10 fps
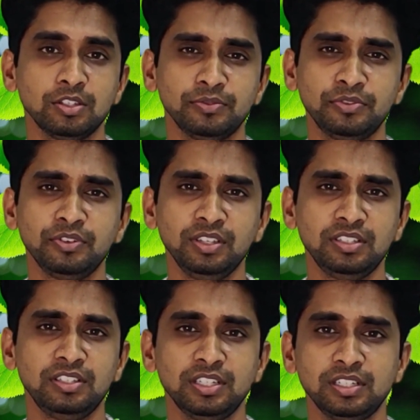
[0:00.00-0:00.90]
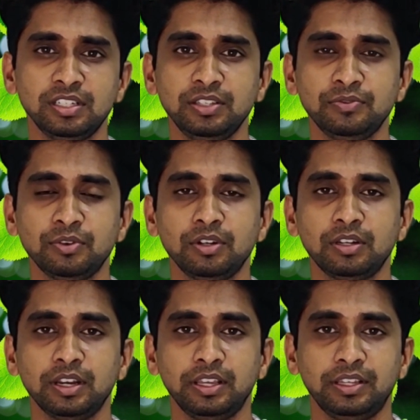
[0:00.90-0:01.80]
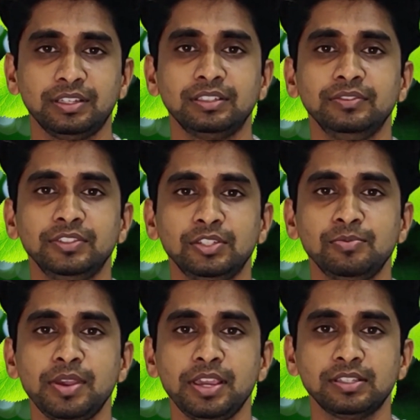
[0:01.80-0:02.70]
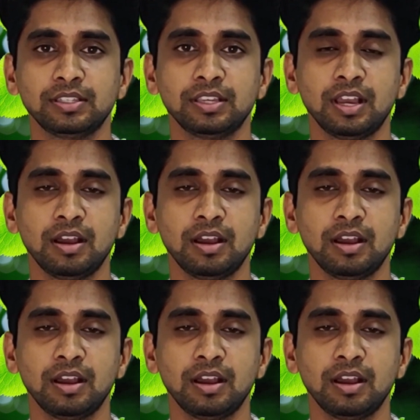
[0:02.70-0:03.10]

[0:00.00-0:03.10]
So the food is generally which makes